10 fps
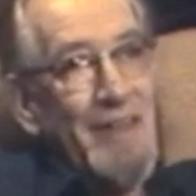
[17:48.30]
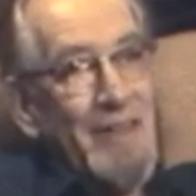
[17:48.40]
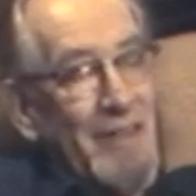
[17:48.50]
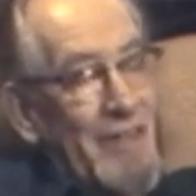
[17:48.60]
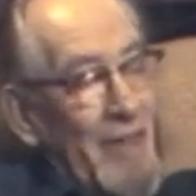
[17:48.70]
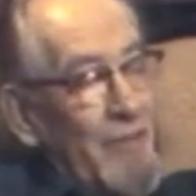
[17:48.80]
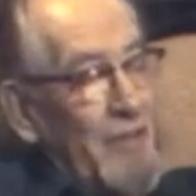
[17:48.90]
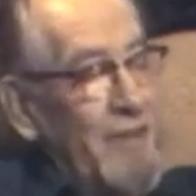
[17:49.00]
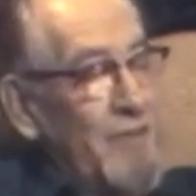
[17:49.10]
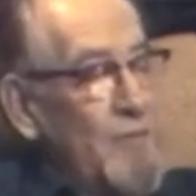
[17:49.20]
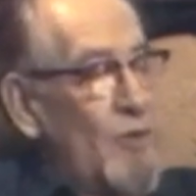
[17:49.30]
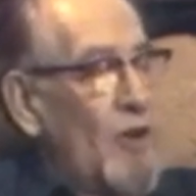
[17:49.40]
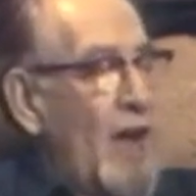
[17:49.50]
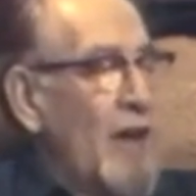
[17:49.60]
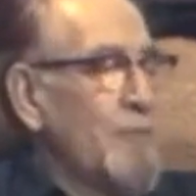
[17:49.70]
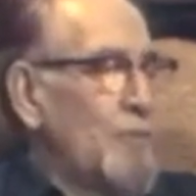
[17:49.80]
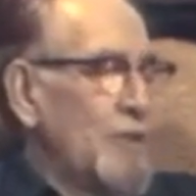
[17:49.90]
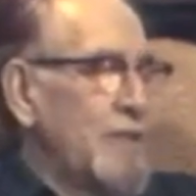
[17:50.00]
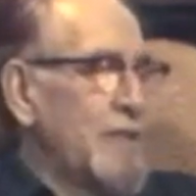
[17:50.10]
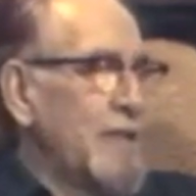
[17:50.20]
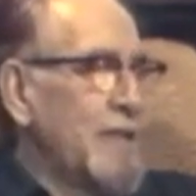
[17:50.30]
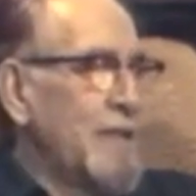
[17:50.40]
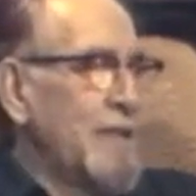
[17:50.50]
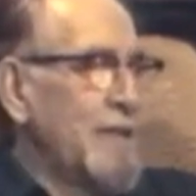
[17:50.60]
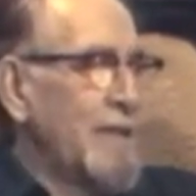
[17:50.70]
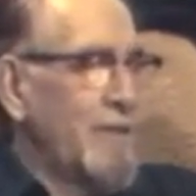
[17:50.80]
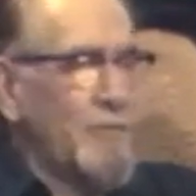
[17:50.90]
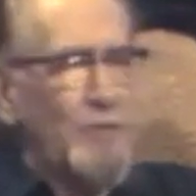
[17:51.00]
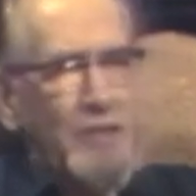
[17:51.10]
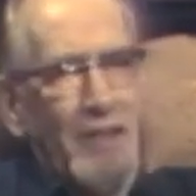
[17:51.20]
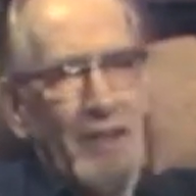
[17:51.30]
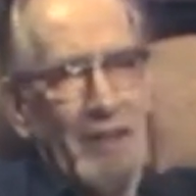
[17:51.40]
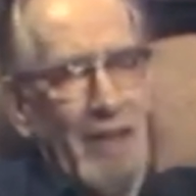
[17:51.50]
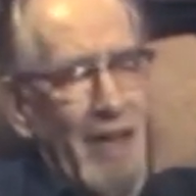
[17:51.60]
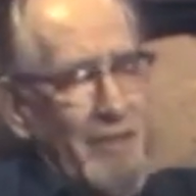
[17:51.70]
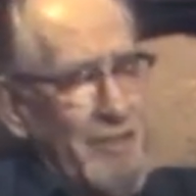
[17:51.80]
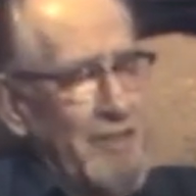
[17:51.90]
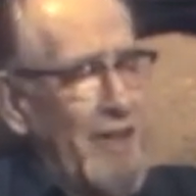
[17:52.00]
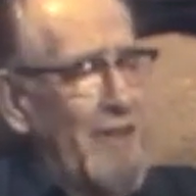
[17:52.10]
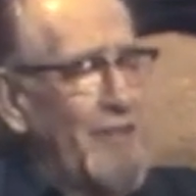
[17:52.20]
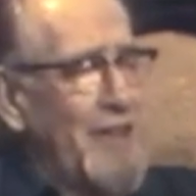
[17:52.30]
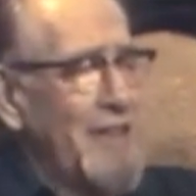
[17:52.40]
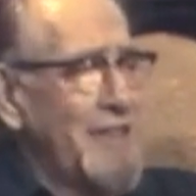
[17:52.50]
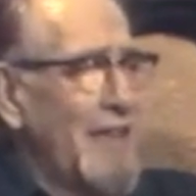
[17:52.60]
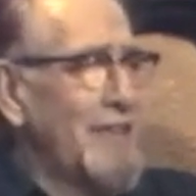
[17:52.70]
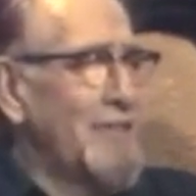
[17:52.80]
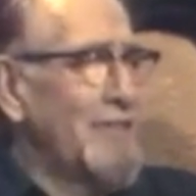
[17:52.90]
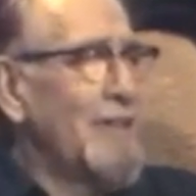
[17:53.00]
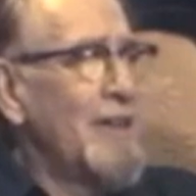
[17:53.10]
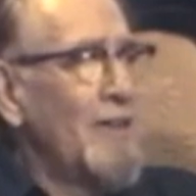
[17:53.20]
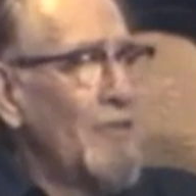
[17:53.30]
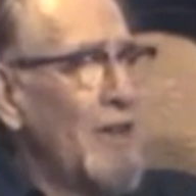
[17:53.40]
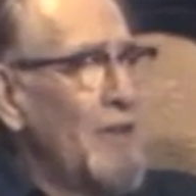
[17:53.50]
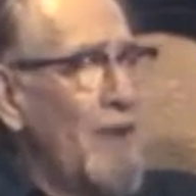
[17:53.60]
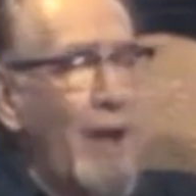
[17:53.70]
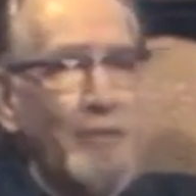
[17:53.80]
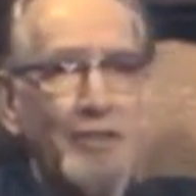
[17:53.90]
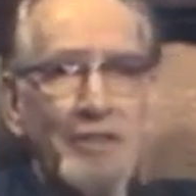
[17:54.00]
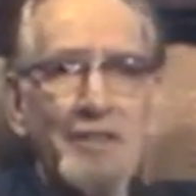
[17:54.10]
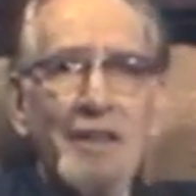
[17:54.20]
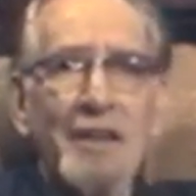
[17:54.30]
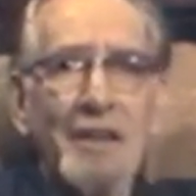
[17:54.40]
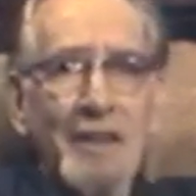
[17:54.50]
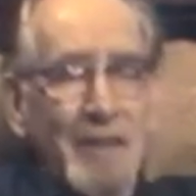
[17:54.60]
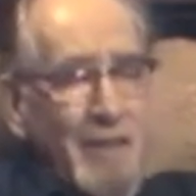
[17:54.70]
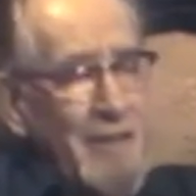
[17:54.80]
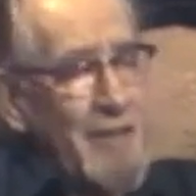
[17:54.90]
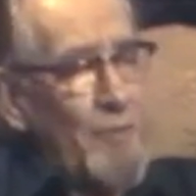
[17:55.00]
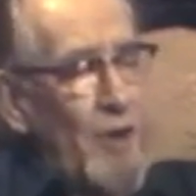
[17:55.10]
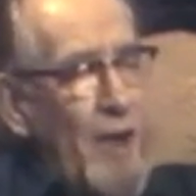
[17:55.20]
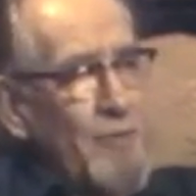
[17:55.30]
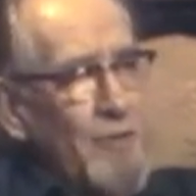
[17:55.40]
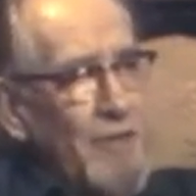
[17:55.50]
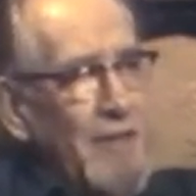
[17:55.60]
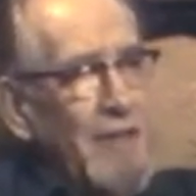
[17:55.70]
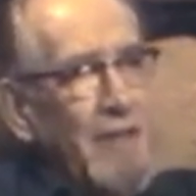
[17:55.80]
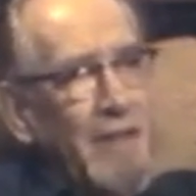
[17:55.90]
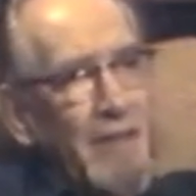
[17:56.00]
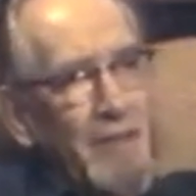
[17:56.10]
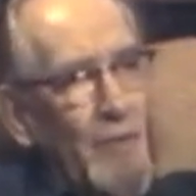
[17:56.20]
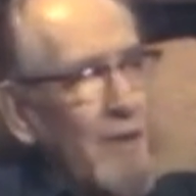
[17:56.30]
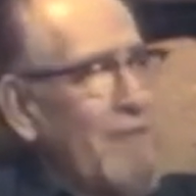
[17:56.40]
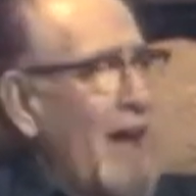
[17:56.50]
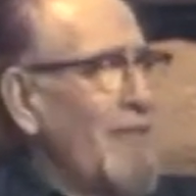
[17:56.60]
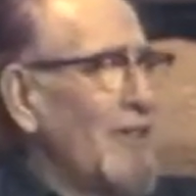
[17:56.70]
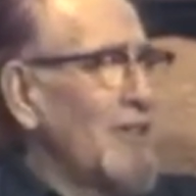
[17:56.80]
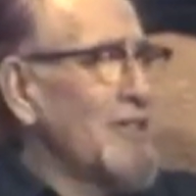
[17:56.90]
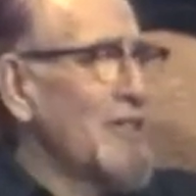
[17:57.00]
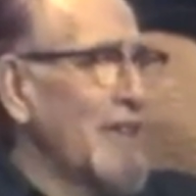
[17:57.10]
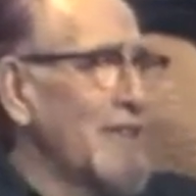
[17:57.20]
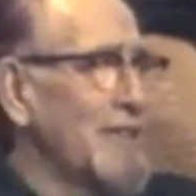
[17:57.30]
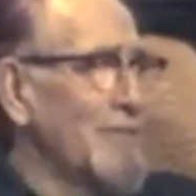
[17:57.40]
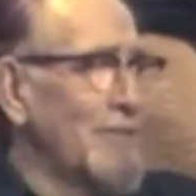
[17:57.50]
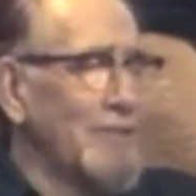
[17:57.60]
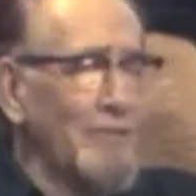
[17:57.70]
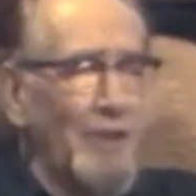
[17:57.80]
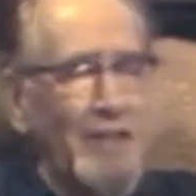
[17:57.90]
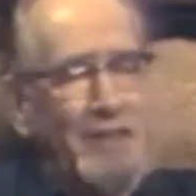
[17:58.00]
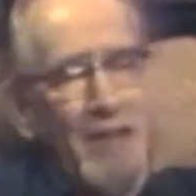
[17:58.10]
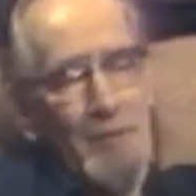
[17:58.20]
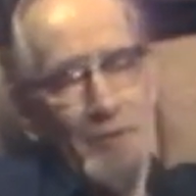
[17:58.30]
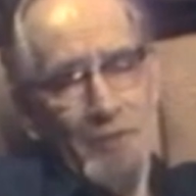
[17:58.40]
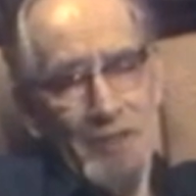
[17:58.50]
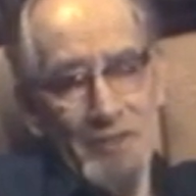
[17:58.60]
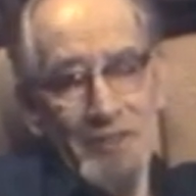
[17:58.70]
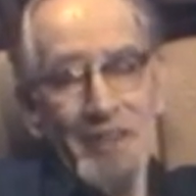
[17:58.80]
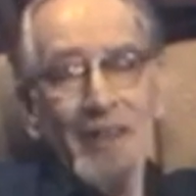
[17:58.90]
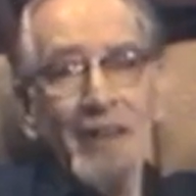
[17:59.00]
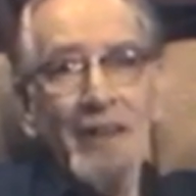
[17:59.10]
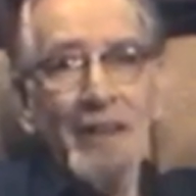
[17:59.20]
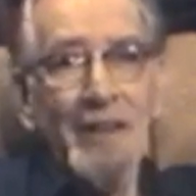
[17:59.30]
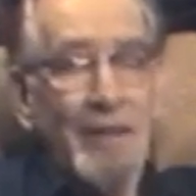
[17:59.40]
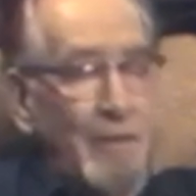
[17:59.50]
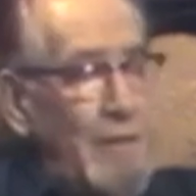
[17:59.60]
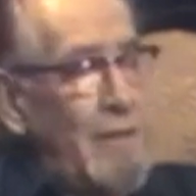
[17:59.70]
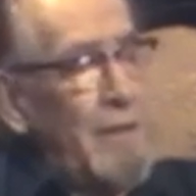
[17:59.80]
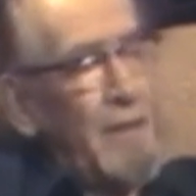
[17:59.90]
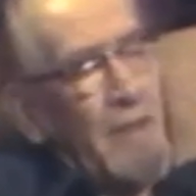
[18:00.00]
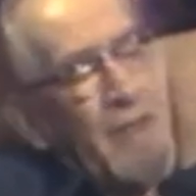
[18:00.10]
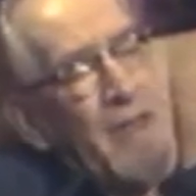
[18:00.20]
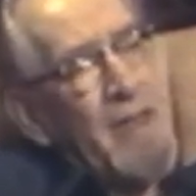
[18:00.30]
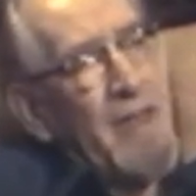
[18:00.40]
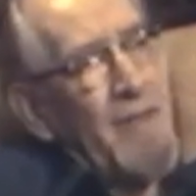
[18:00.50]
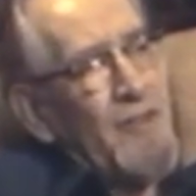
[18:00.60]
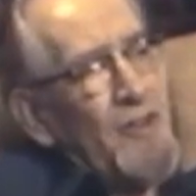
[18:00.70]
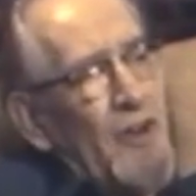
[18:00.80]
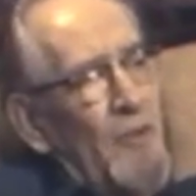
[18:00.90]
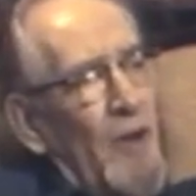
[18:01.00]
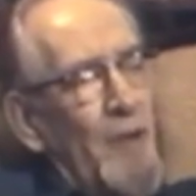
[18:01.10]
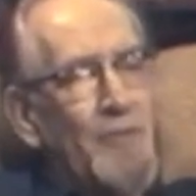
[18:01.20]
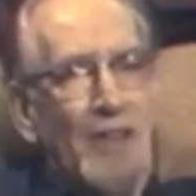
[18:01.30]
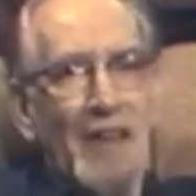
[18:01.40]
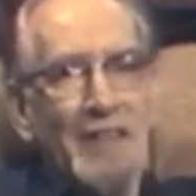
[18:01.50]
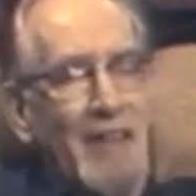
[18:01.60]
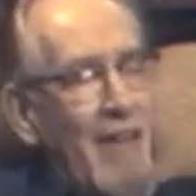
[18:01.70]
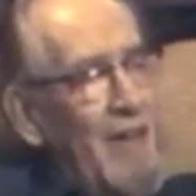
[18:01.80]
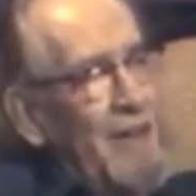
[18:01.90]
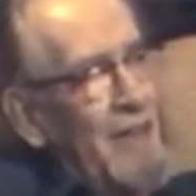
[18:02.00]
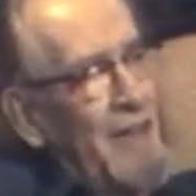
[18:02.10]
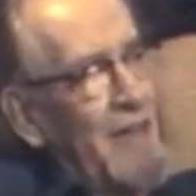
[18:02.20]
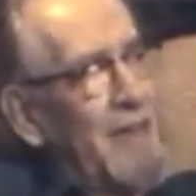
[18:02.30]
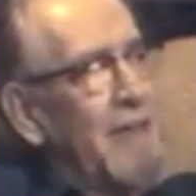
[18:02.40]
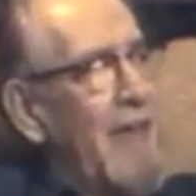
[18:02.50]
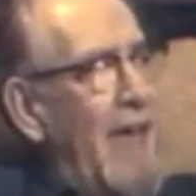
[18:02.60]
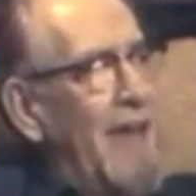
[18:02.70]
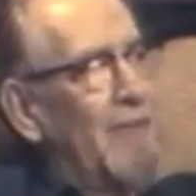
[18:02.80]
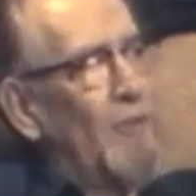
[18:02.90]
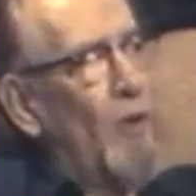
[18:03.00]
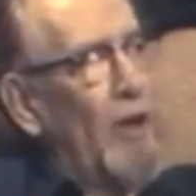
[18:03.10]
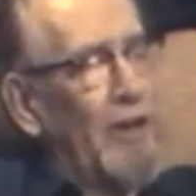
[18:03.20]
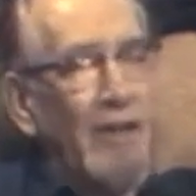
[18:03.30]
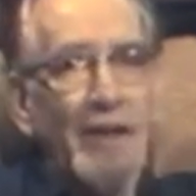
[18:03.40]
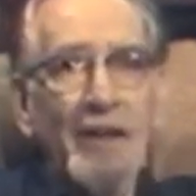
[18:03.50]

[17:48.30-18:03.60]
that they would give you more output. That was particularly anxious to advertise that to radio amateurs, that perhaps with a 25L6, which is one of the tapes we used, if you turned one upside down in a can of water,